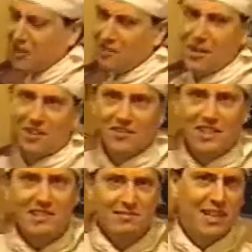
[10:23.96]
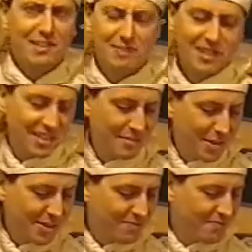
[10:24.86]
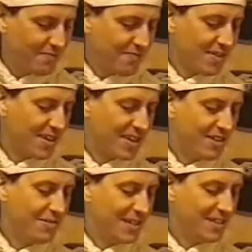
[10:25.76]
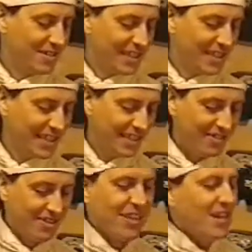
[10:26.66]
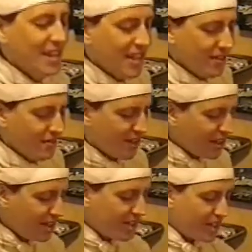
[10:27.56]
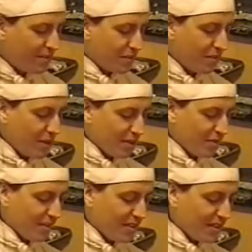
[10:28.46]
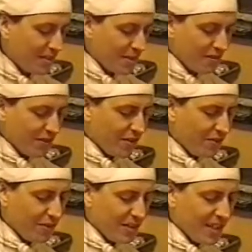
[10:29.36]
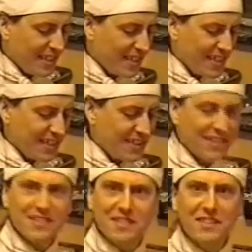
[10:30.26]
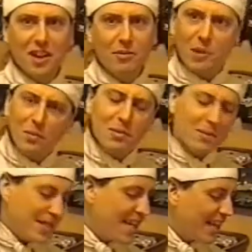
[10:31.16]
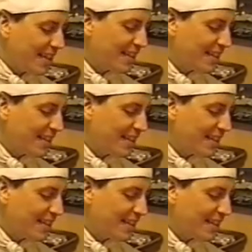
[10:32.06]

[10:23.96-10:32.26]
amount of grease makes my stomach go a bit dodgy, so if I covered my food in that olive oil he did, I'd probably be less.